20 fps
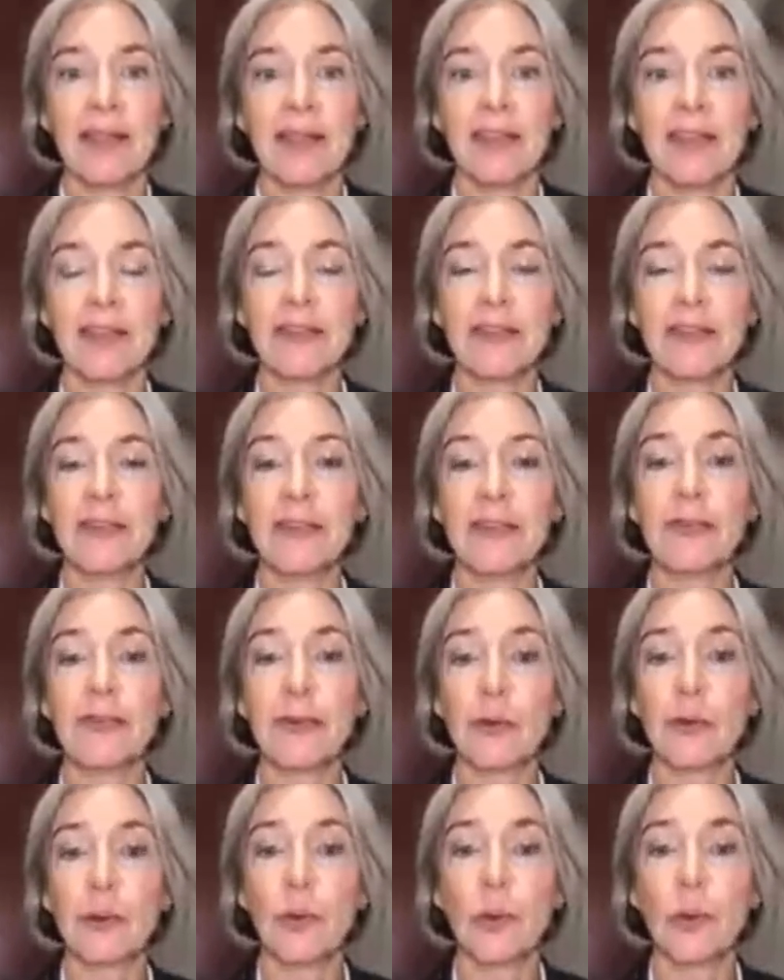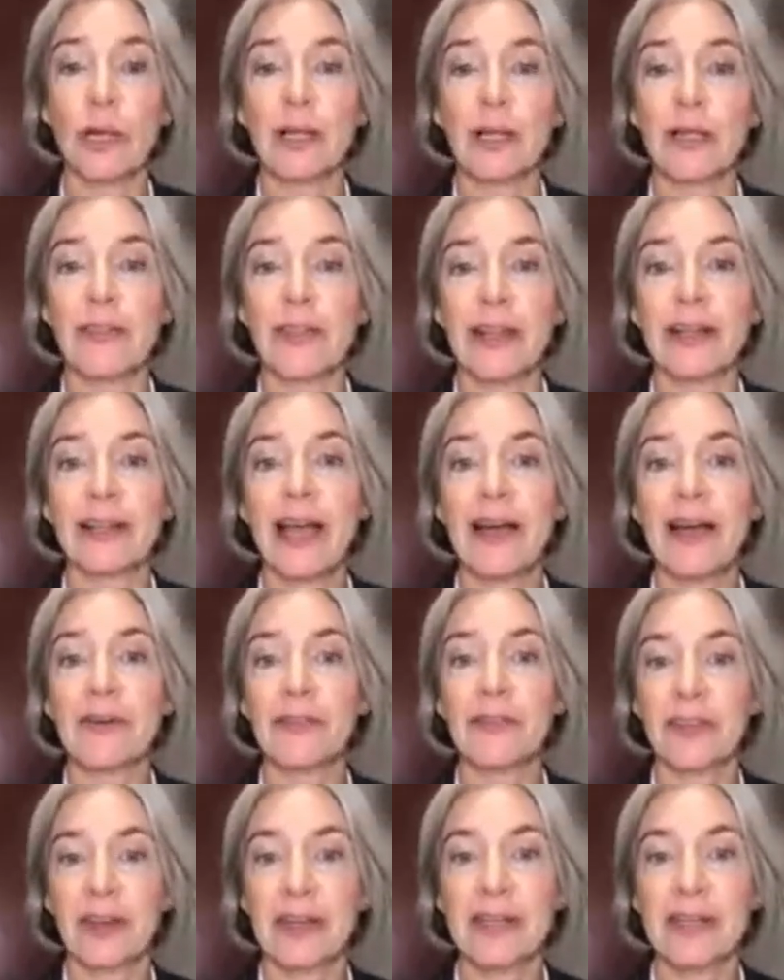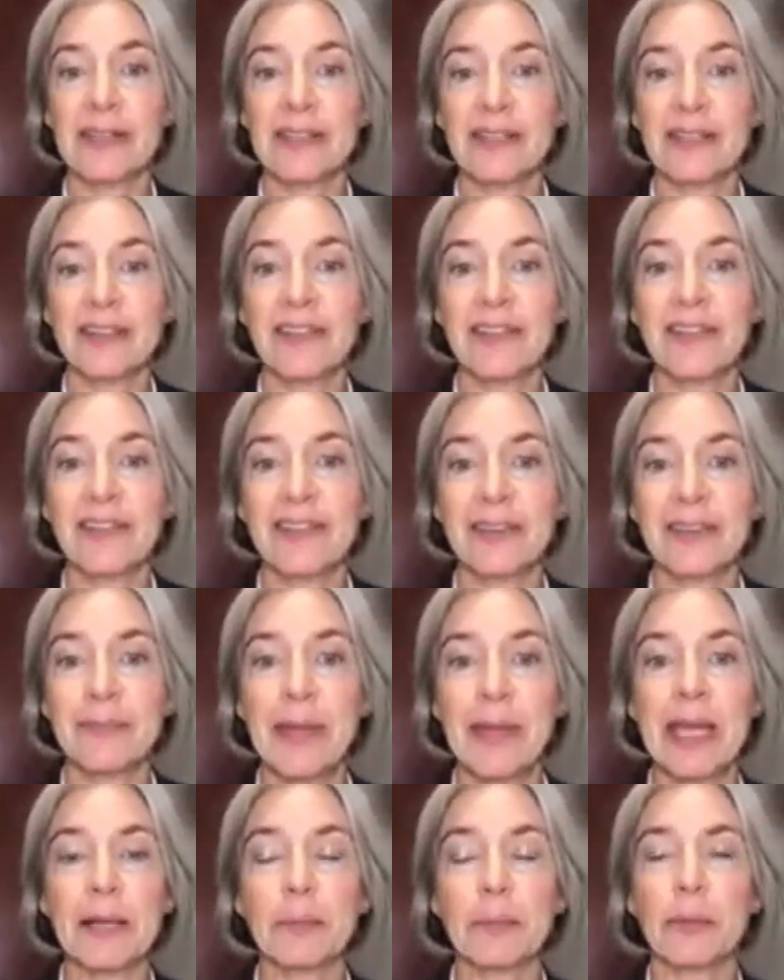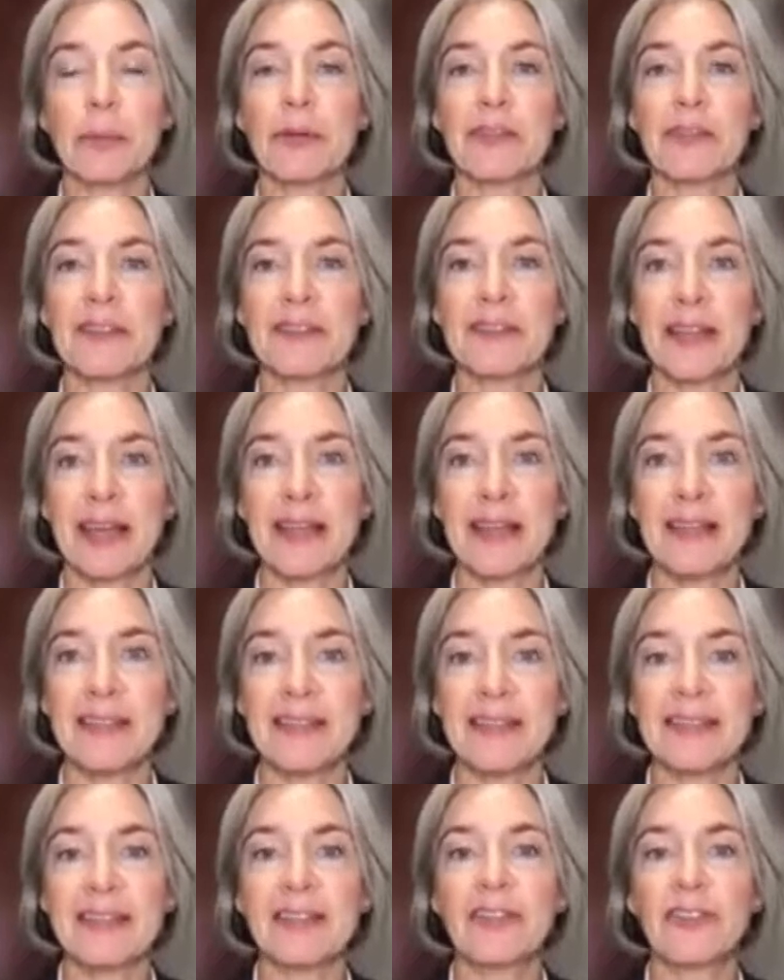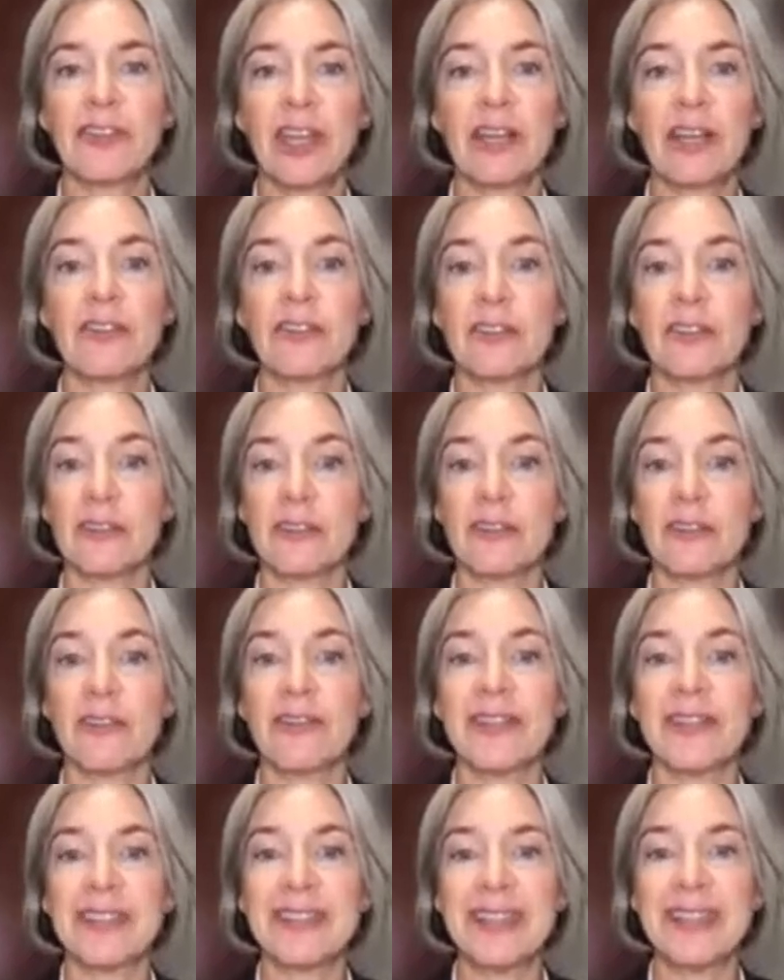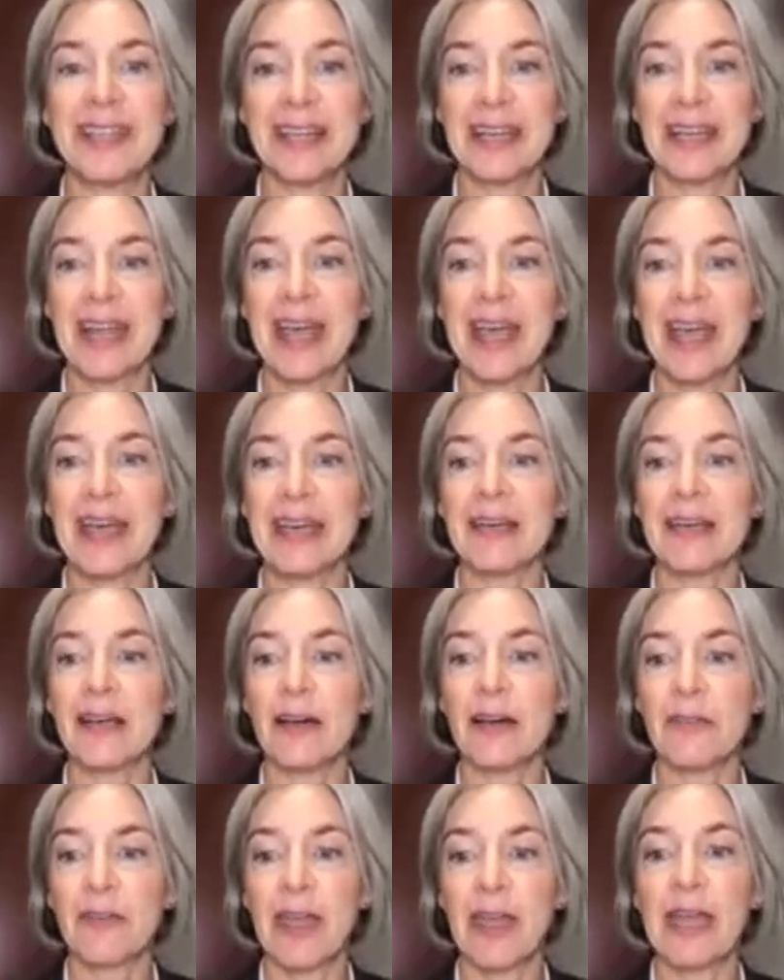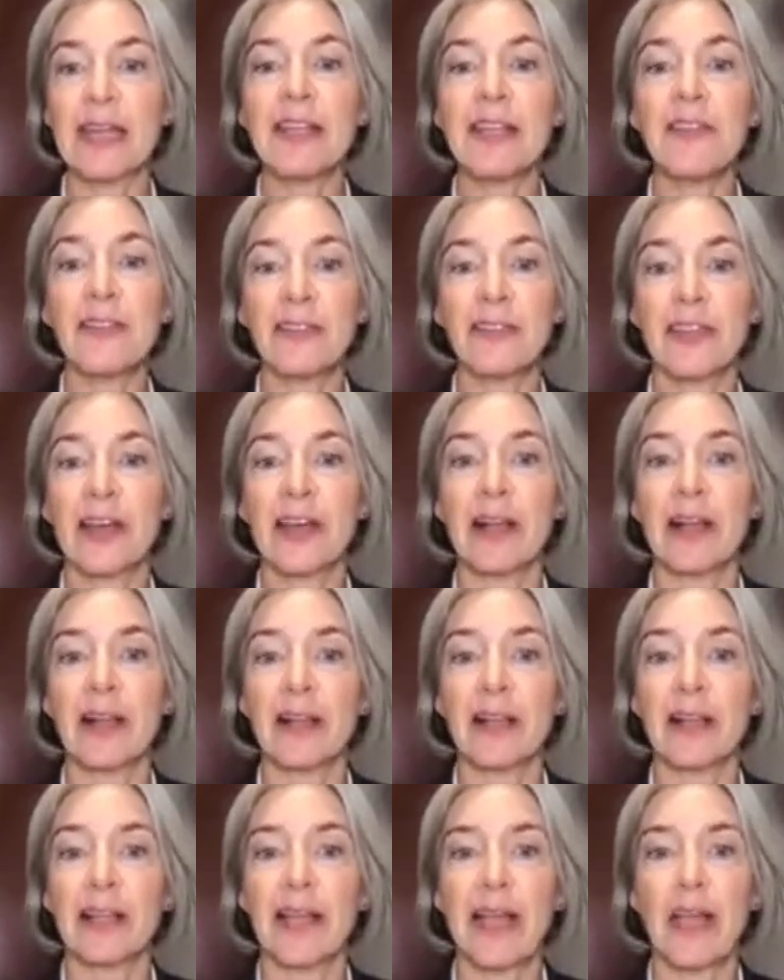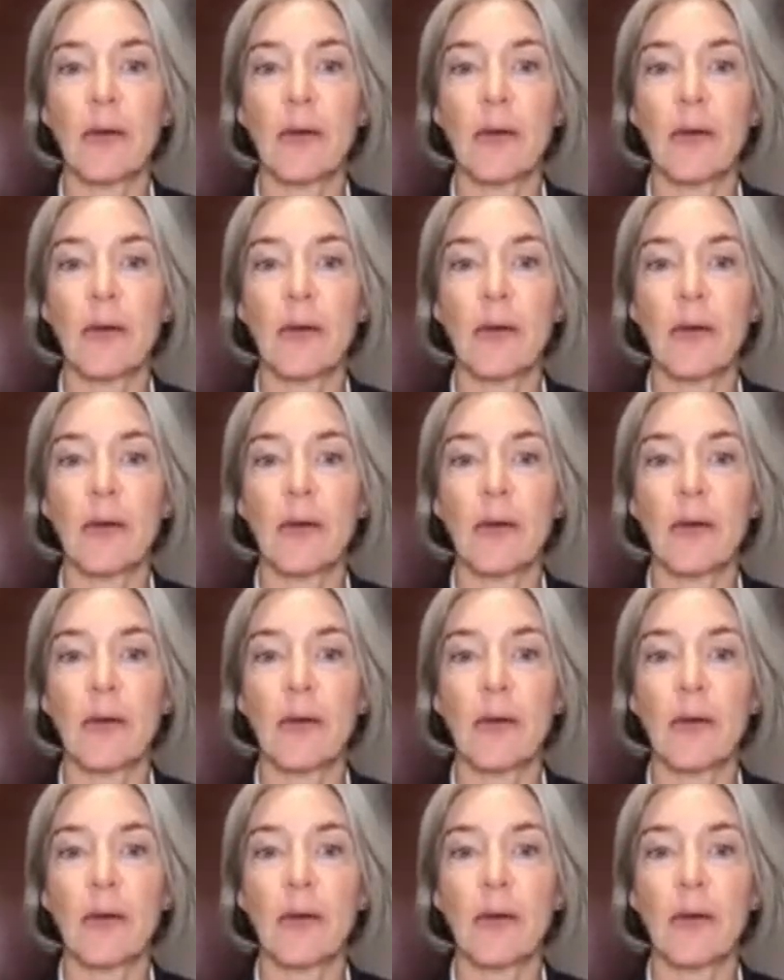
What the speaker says: This is a tool that allows scientists to make precise changes to the DNA of any cell.